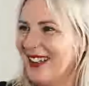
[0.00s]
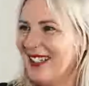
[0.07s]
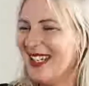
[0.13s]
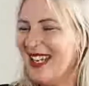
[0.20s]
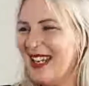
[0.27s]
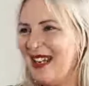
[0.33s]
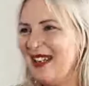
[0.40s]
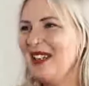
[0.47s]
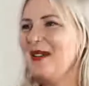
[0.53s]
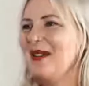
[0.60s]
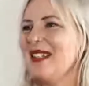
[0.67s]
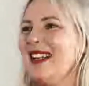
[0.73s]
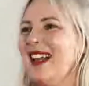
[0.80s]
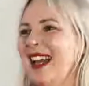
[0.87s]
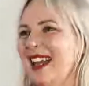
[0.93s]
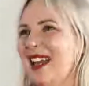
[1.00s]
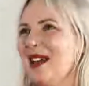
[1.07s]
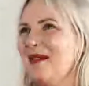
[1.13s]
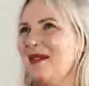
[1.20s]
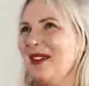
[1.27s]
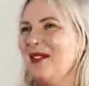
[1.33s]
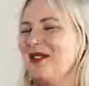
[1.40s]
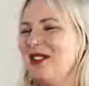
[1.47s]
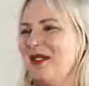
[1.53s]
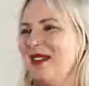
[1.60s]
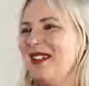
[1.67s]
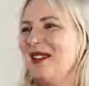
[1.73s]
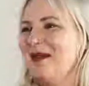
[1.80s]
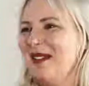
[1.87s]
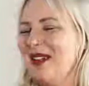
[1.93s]
I see it in you. It's like when you're
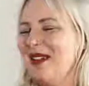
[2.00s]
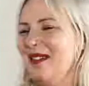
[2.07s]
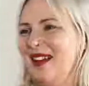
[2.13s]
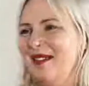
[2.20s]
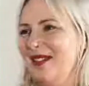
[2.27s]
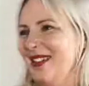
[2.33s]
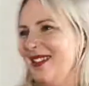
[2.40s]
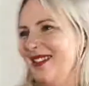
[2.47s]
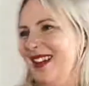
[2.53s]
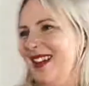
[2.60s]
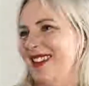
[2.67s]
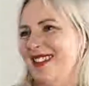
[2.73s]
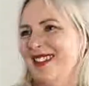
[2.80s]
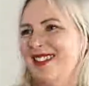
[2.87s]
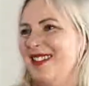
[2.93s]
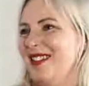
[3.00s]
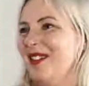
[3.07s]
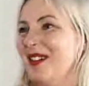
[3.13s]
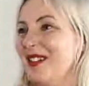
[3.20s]
doing something you love, it's like there's just